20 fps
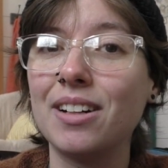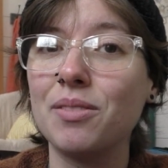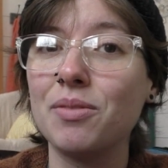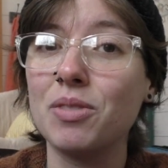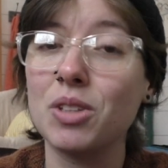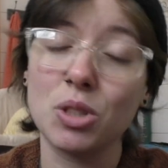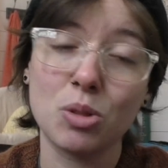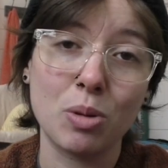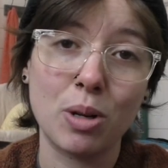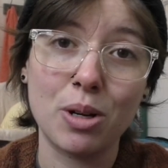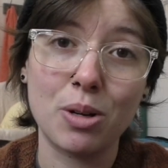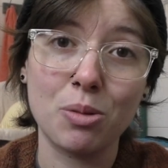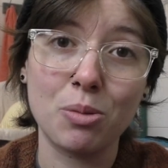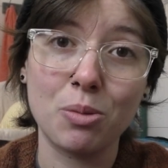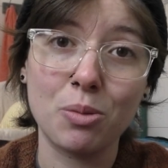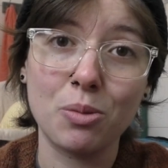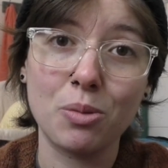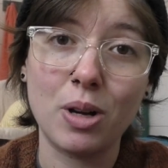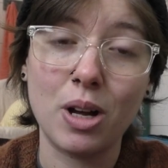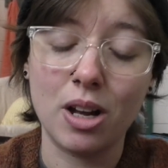the sweater,
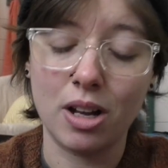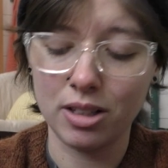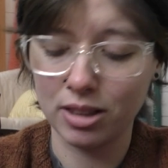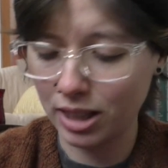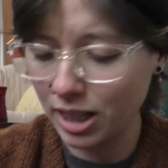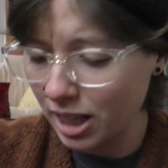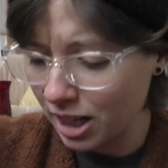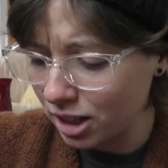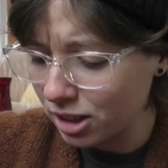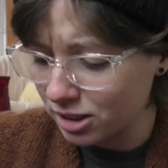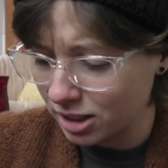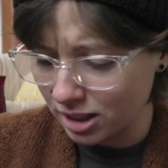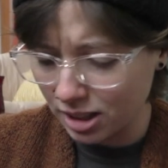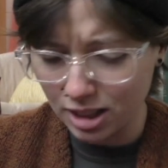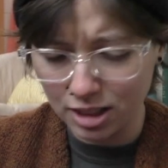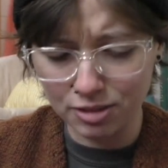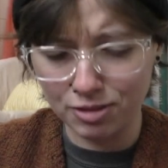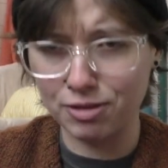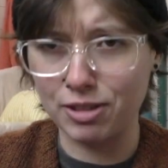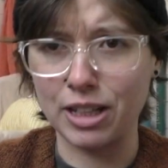
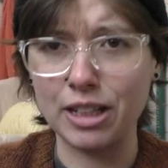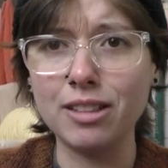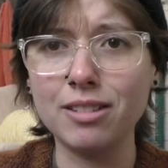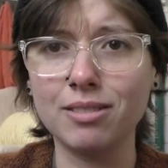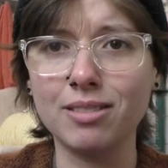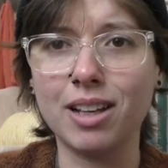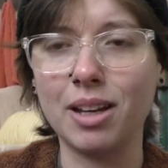it'll fit.